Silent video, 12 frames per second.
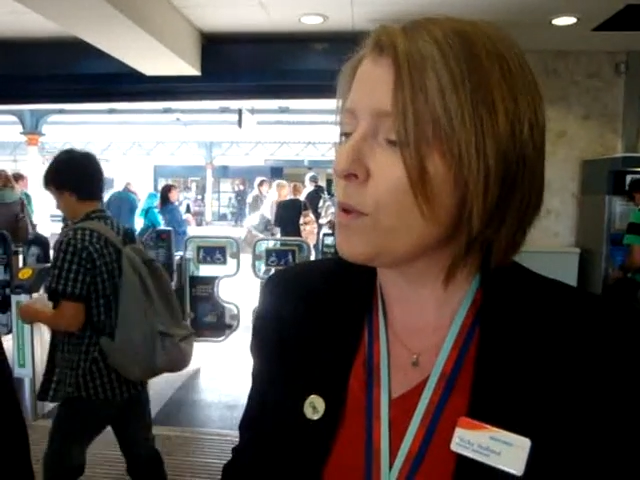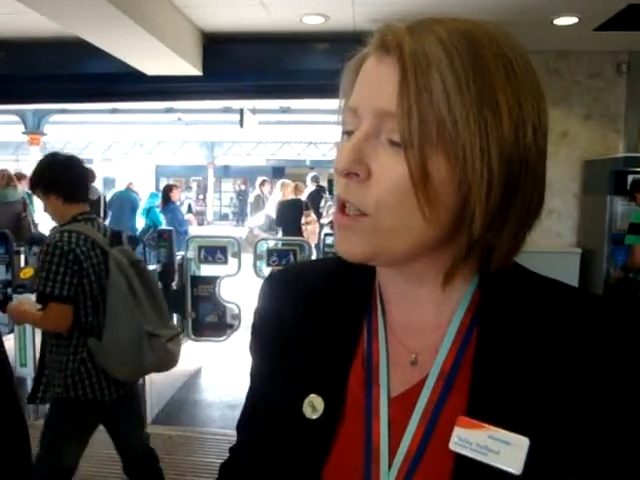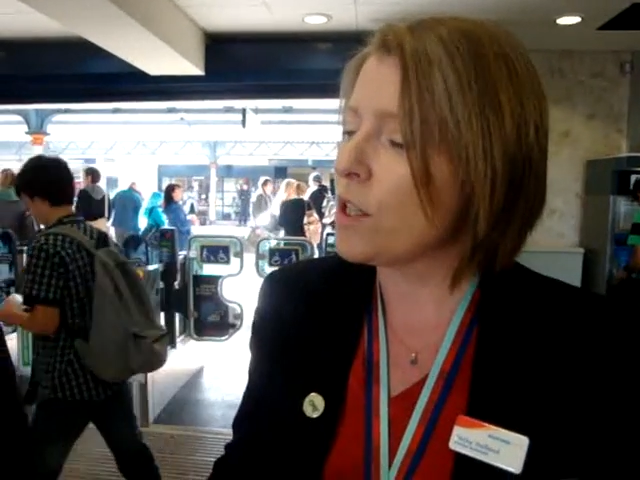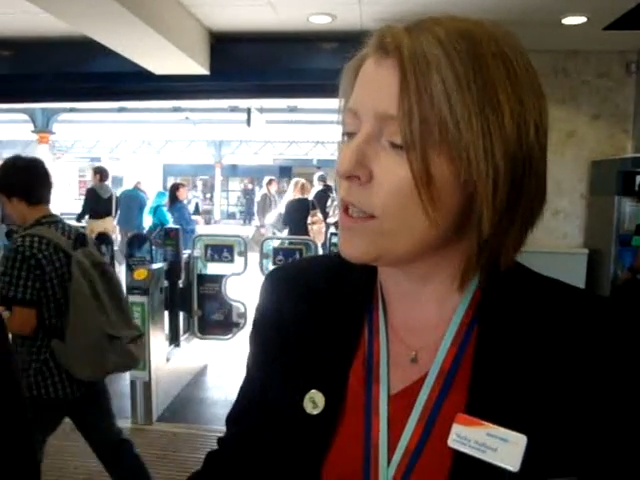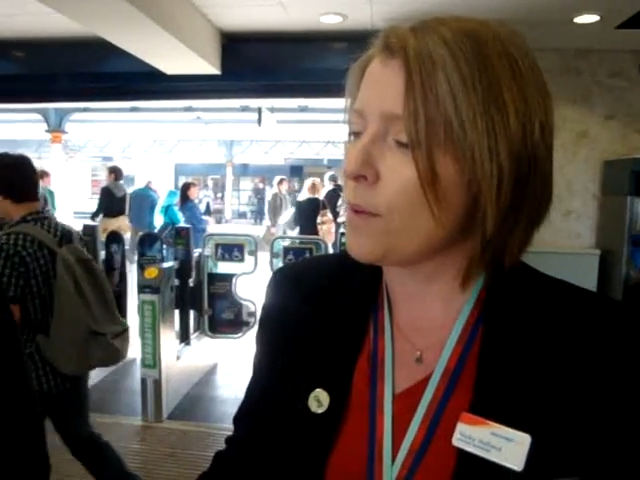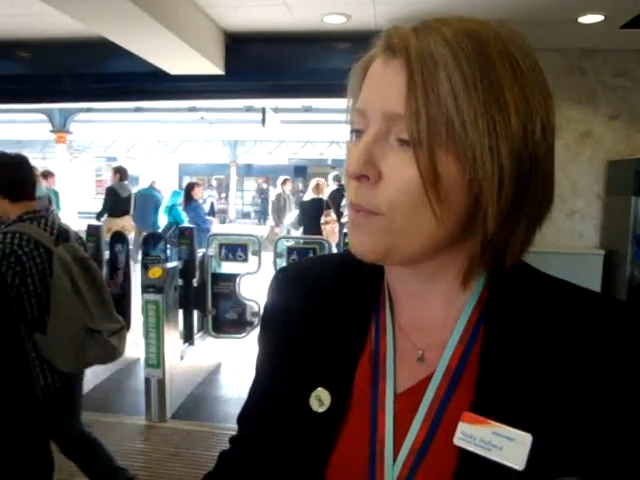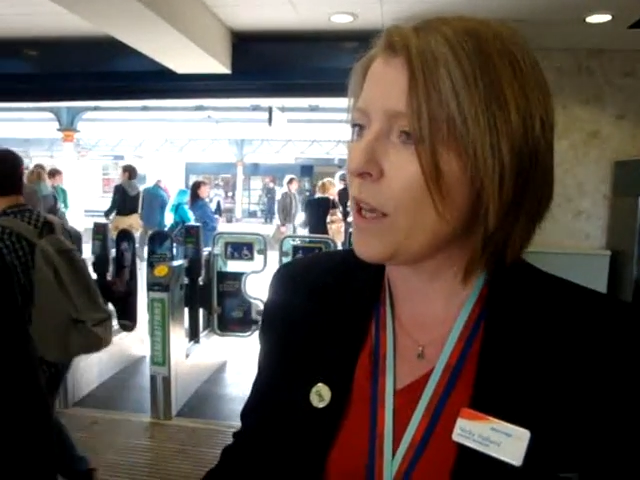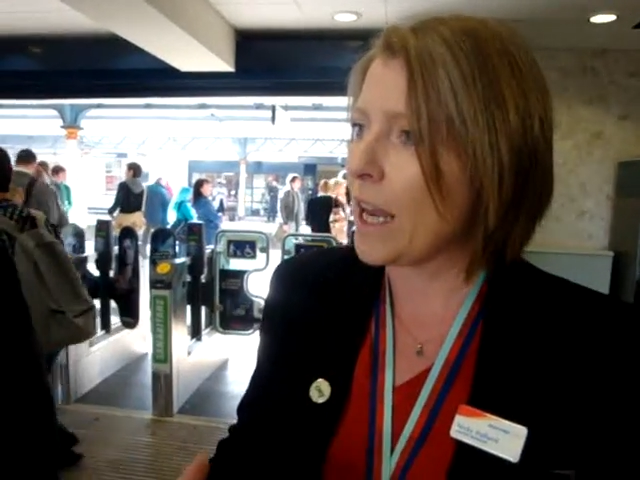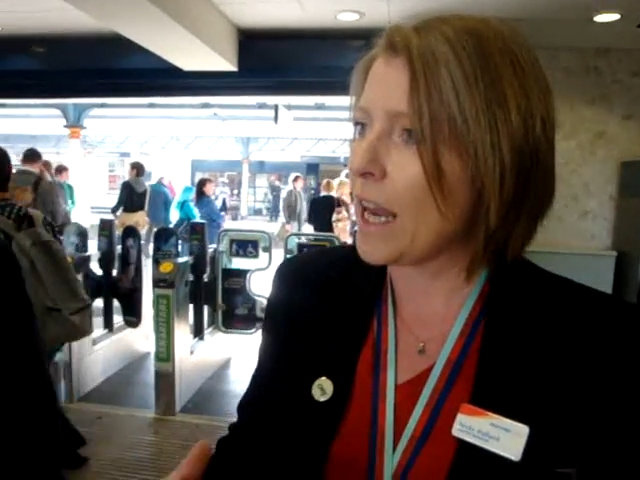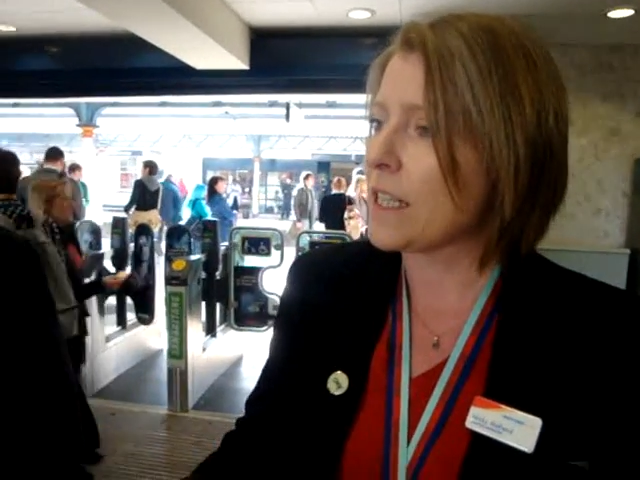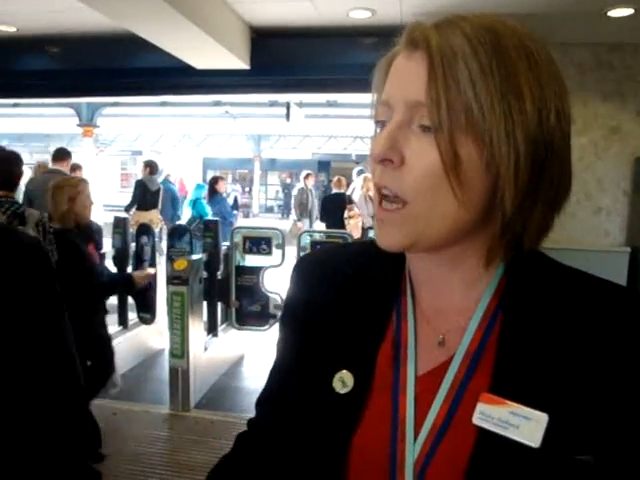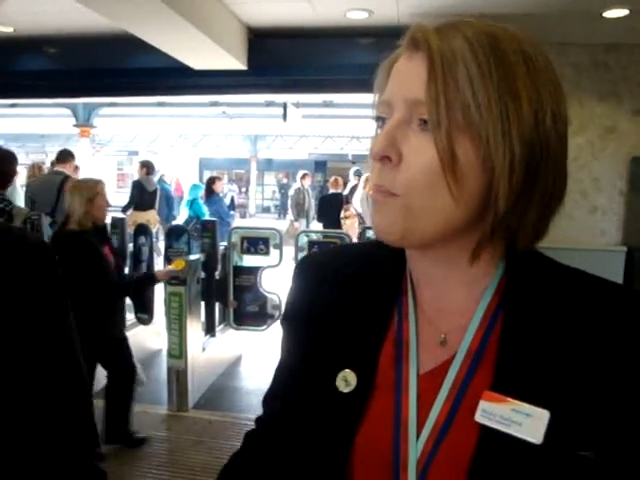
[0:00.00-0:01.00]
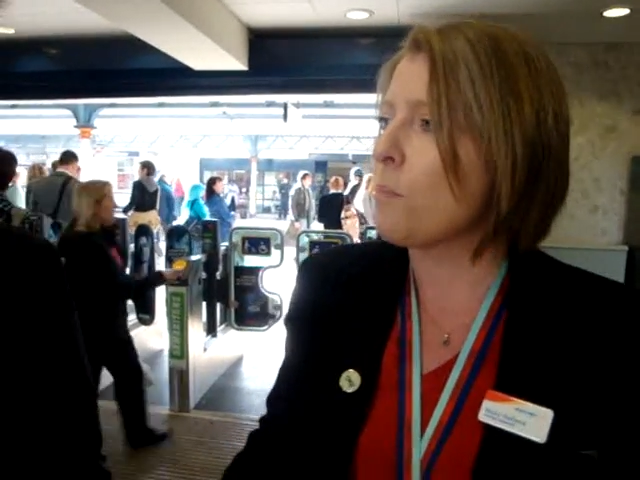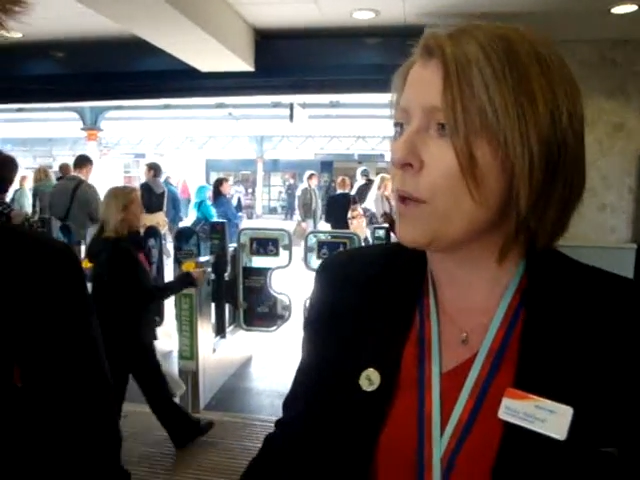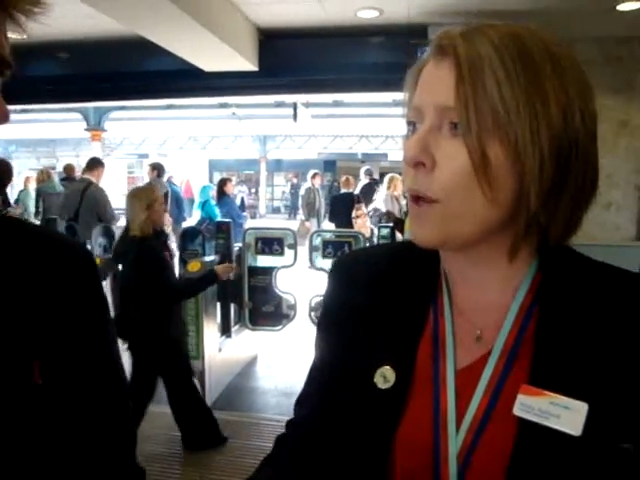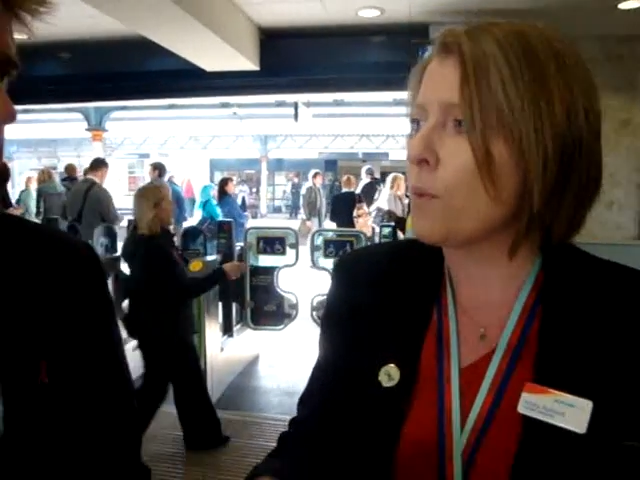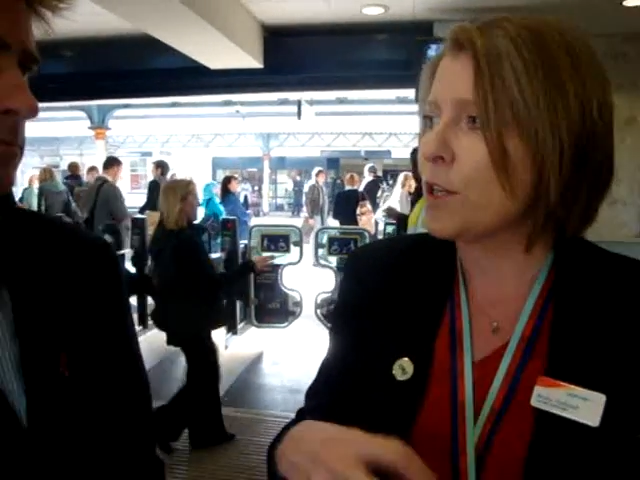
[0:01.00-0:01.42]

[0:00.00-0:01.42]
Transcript: which is something as a company